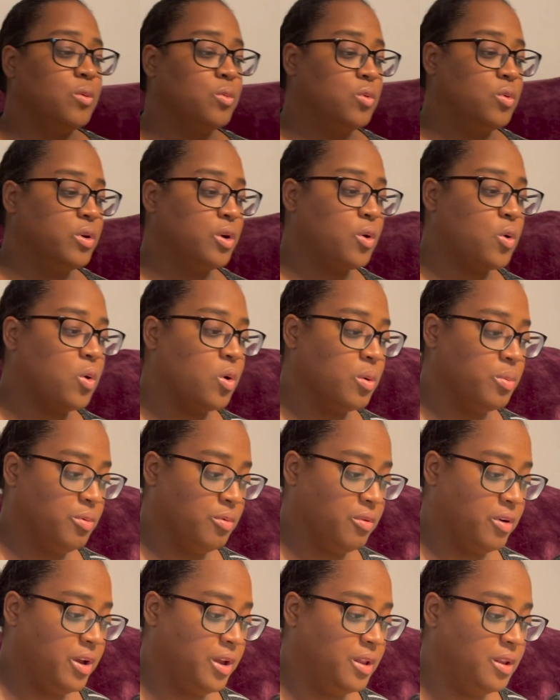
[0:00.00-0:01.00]
will
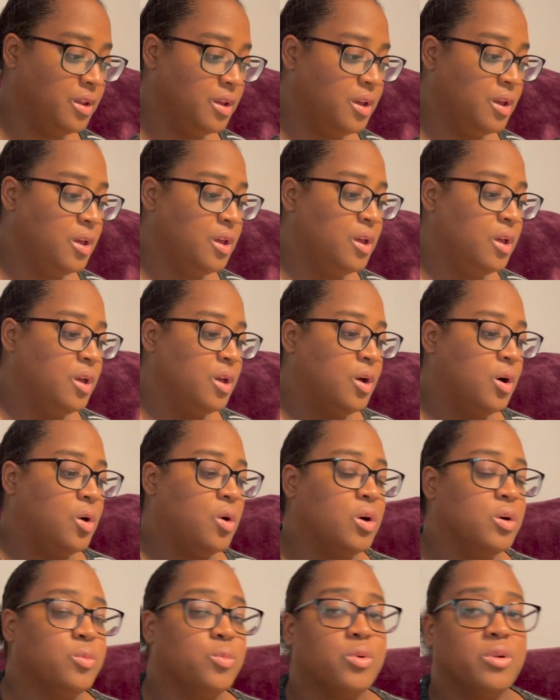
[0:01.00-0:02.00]
incorporate
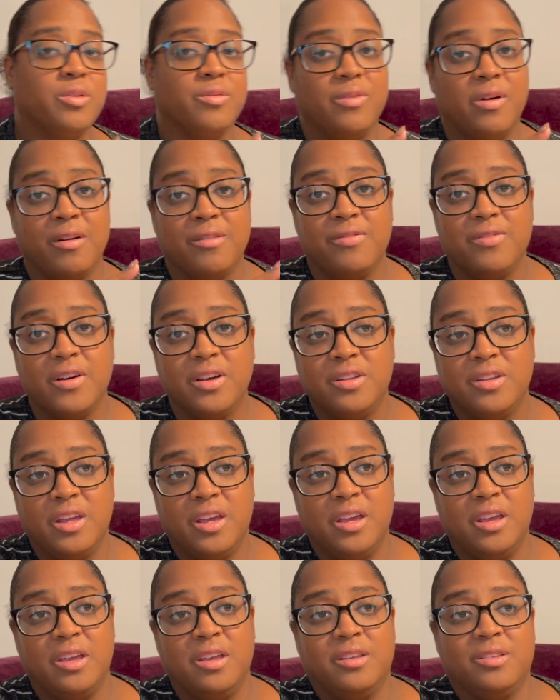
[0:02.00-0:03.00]
on one of our fun
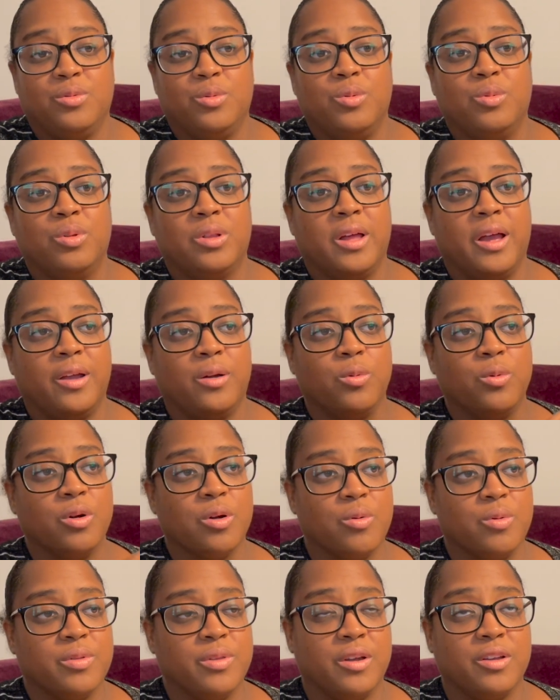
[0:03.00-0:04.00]
days. We will like
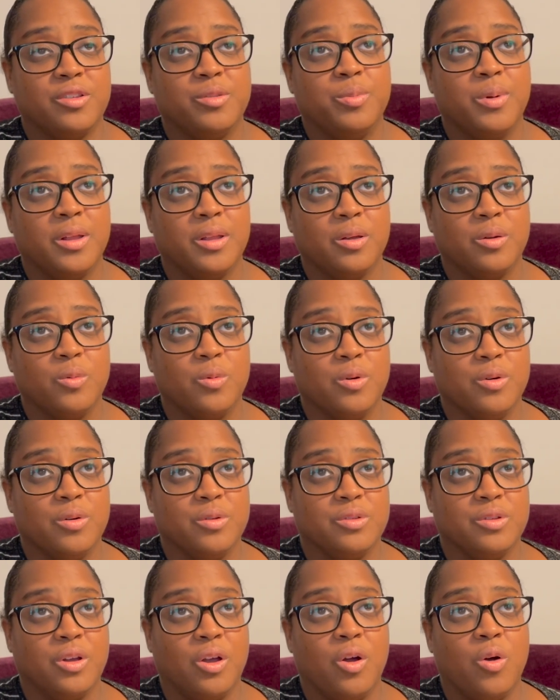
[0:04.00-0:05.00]
work with our spelling
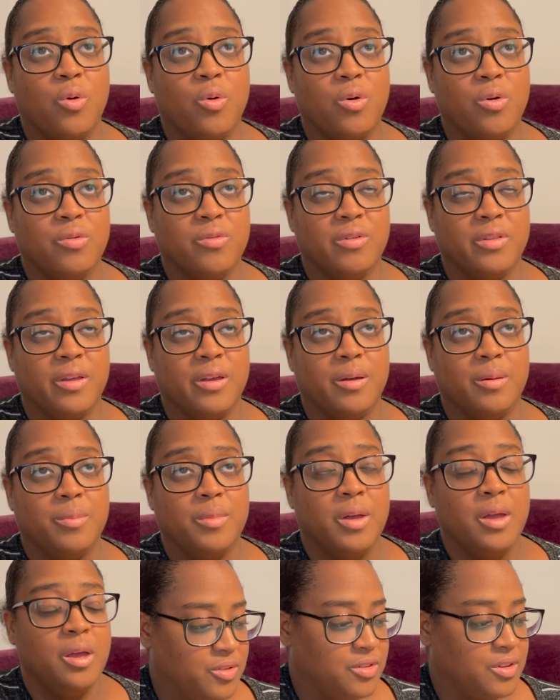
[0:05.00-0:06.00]
words and go over them.
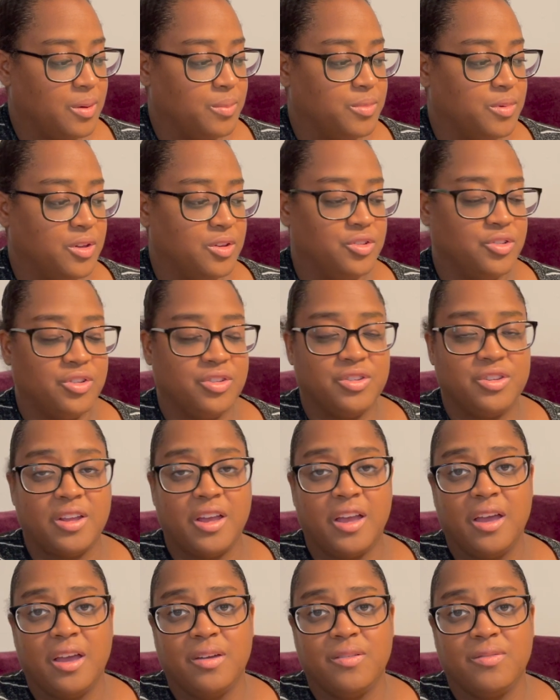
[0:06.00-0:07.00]
Something just to
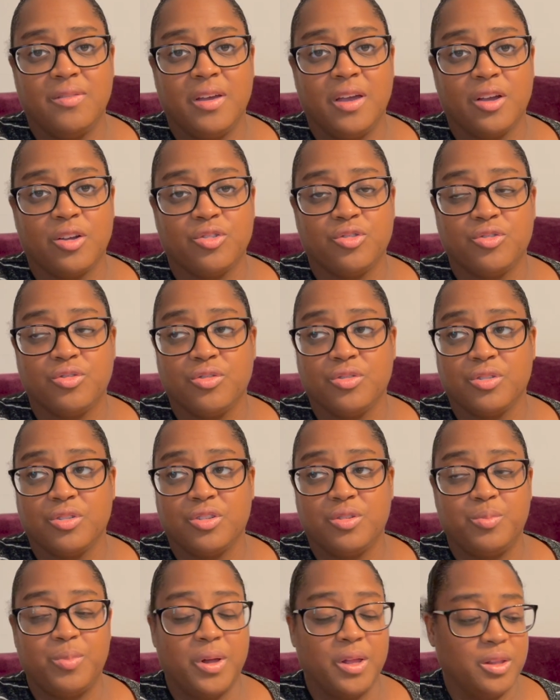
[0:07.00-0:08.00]
have extra
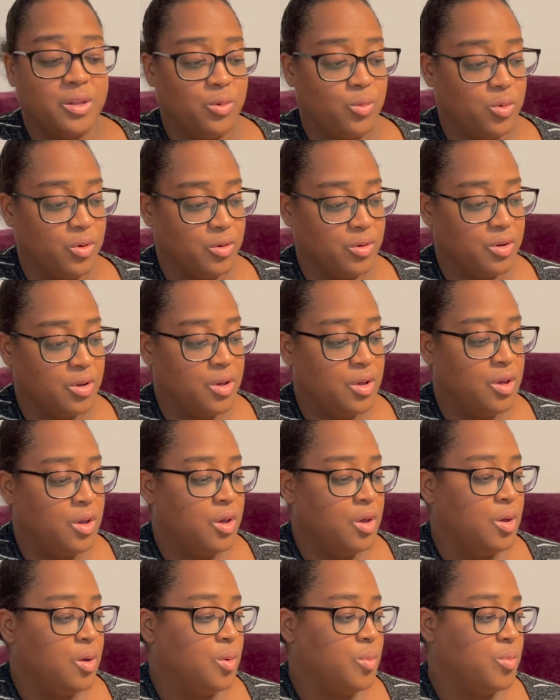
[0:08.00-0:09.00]
spelling work.
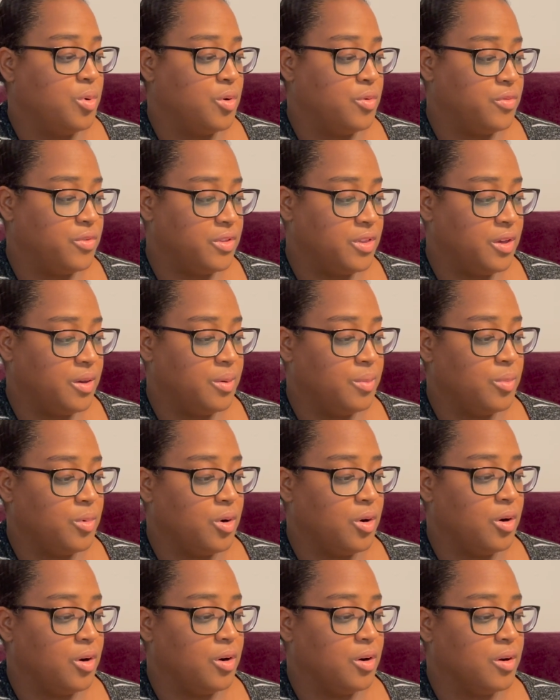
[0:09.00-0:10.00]
Both of them
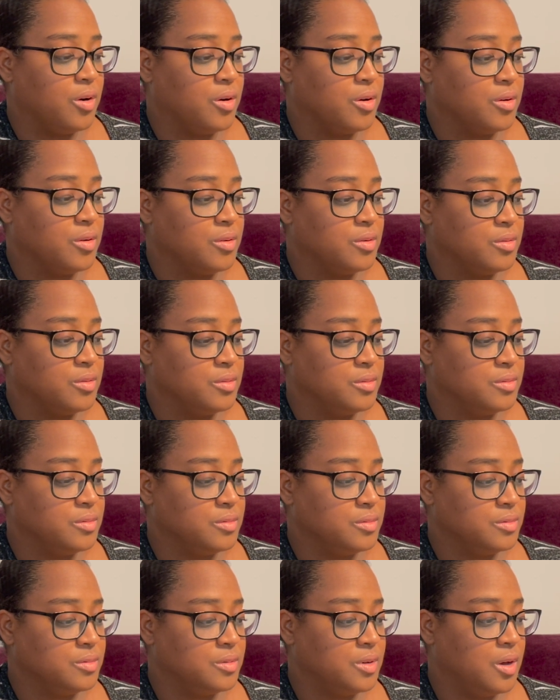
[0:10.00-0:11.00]
are
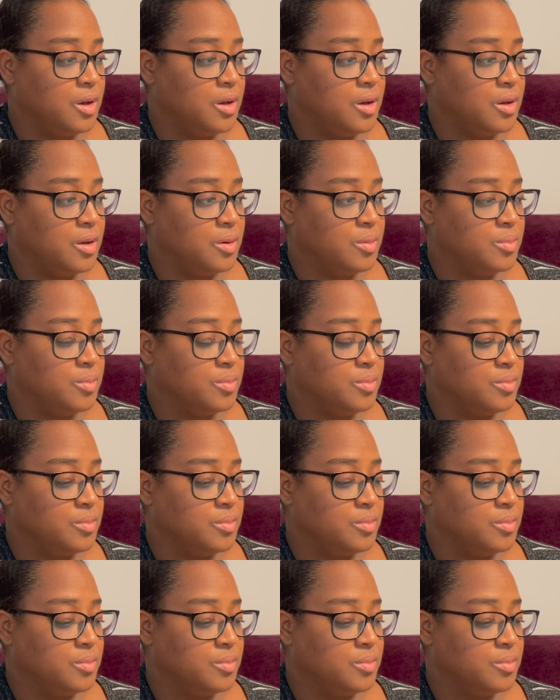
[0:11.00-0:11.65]
um,